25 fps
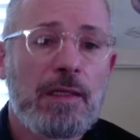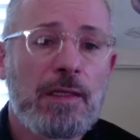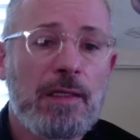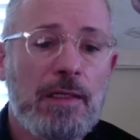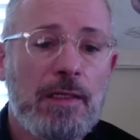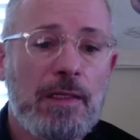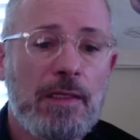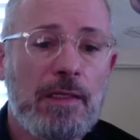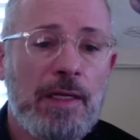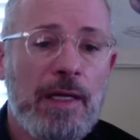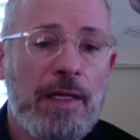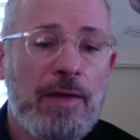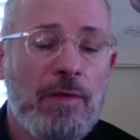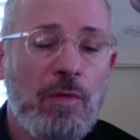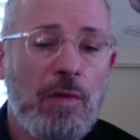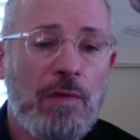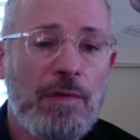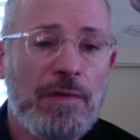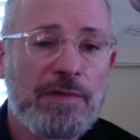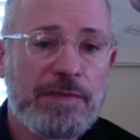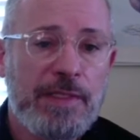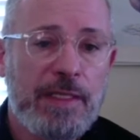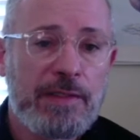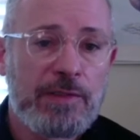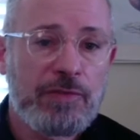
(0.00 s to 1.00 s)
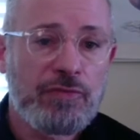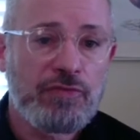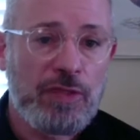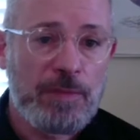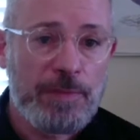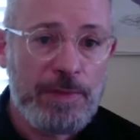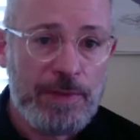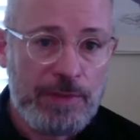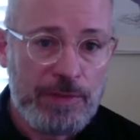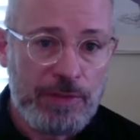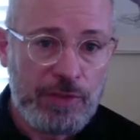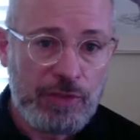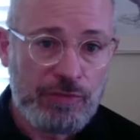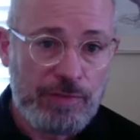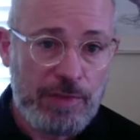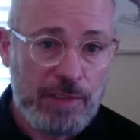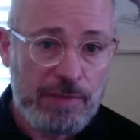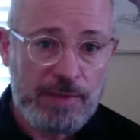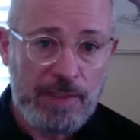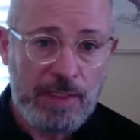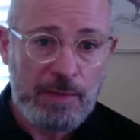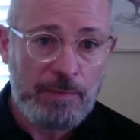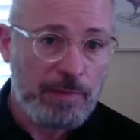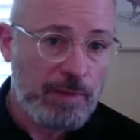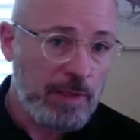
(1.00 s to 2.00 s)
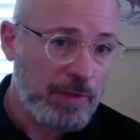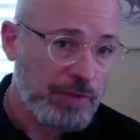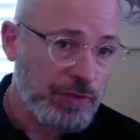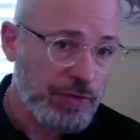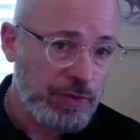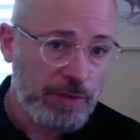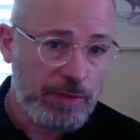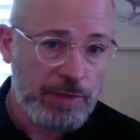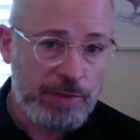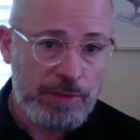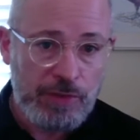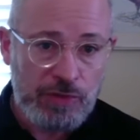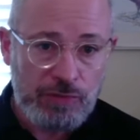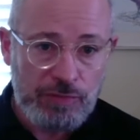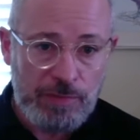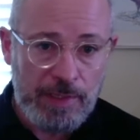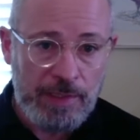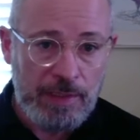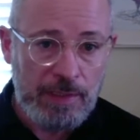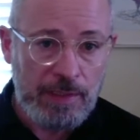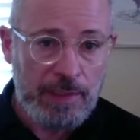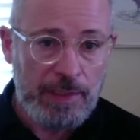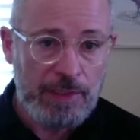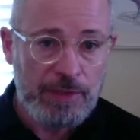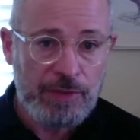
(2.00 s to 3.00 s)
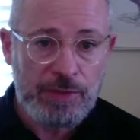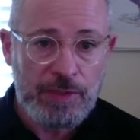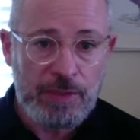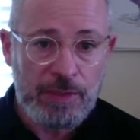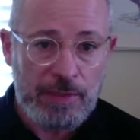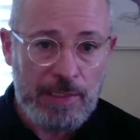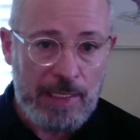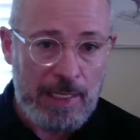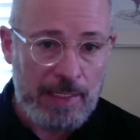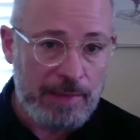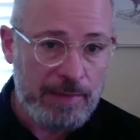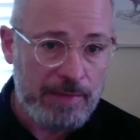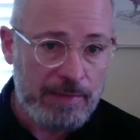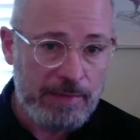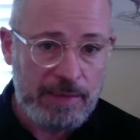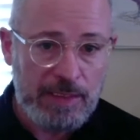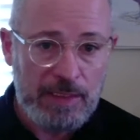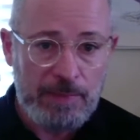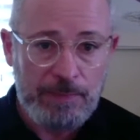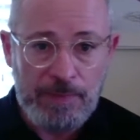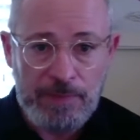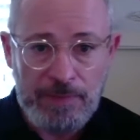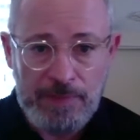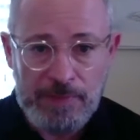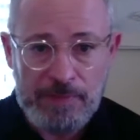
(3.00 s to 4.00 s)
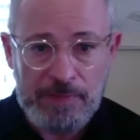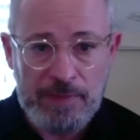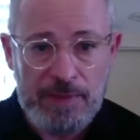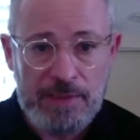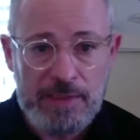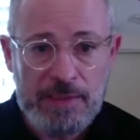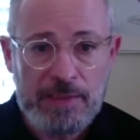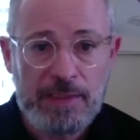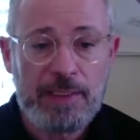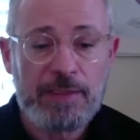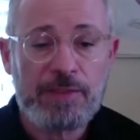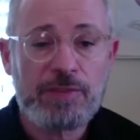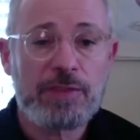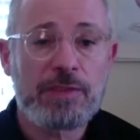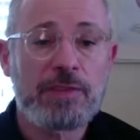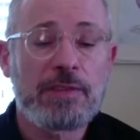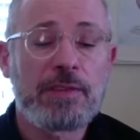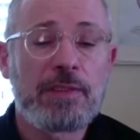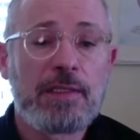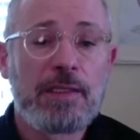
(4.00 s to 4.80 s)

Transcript: uh, and all things that contribute to stress, like blood sugar dysregulation, lack of sleep, things of this nature.